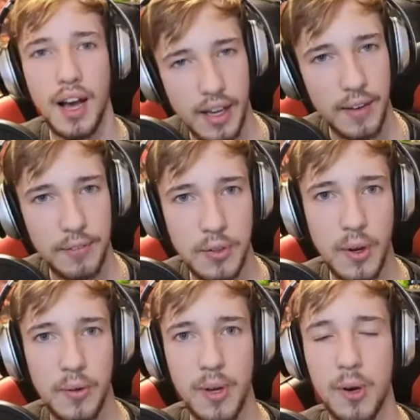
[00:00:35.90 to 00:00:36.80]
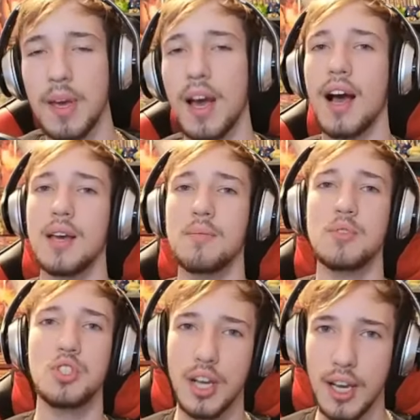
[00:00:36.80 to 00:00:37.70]
If you don't know me, I am
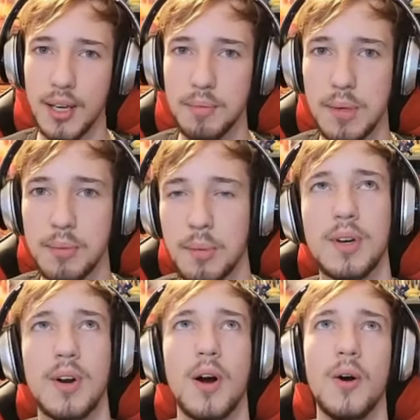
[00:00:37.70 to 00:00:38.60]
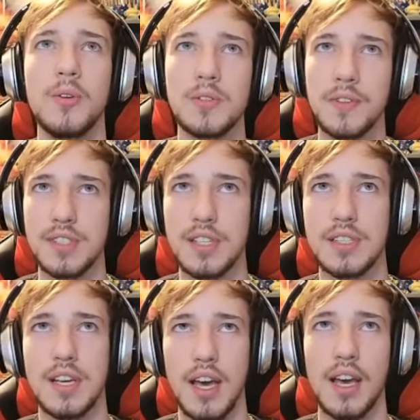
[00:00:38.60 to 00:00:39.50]
James. I'm going to be your host for
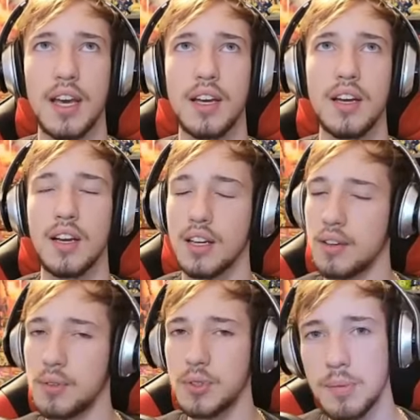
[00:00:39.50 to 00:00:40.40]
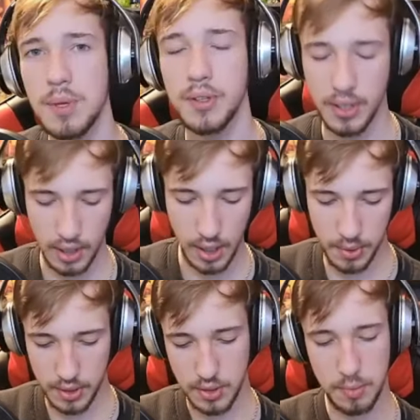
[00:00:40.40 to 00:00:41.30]
today. If you see me looking up,
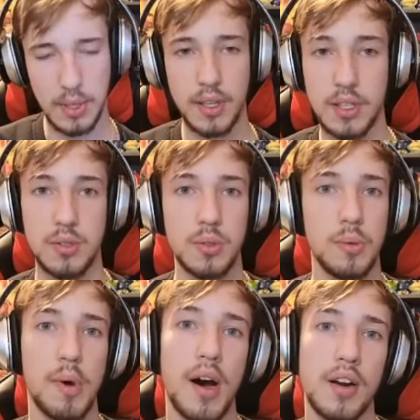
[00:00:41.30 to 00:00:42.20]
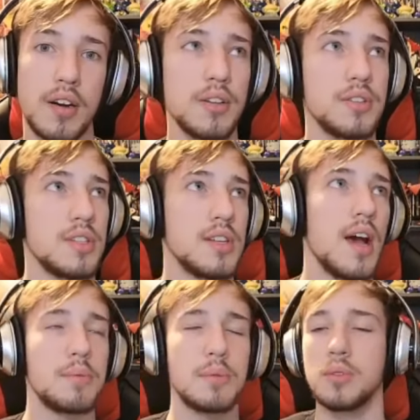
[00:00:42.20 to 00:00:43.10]
that's because dual monitors is
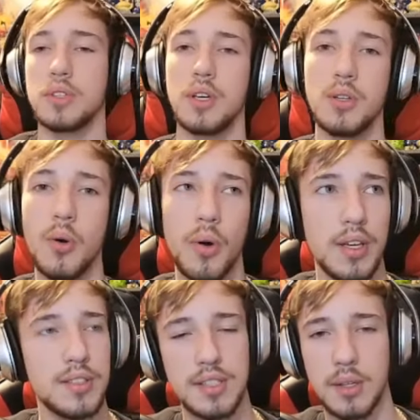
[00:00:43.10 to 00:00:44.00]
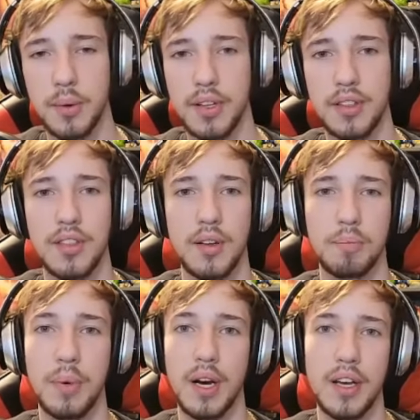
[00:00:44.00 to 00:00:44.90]
absolutely annoying to deal with,
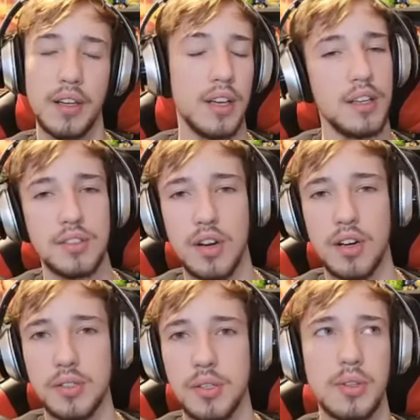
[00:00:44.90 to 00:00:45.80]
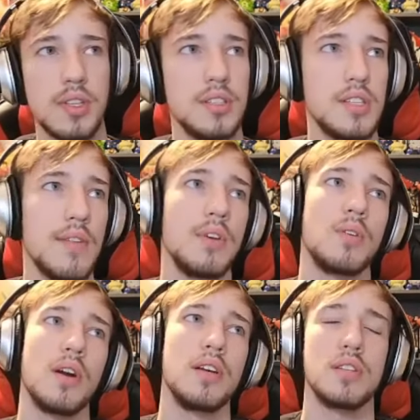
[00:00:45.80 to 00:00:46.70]
but is also the saving
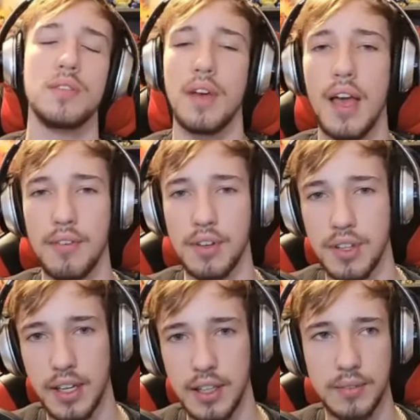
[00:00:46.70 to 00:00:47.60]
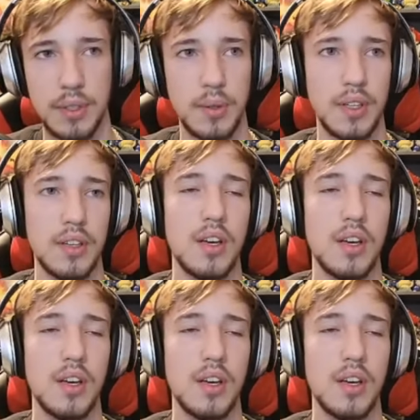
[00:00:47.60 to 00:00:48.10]
grace of everything I love doing.